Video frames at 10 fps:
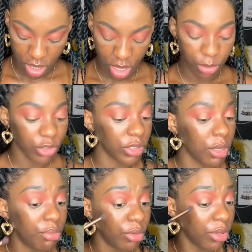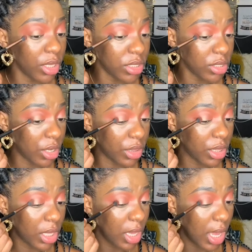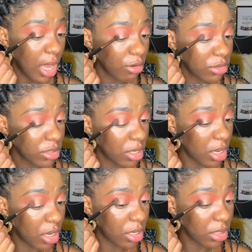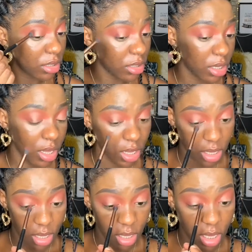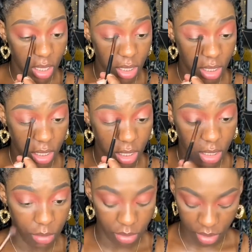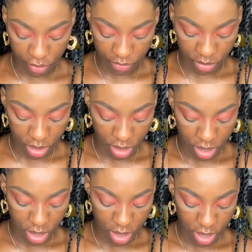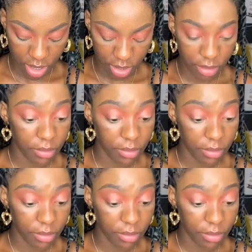I'm just gonna put this on the outer and inner part of my eye,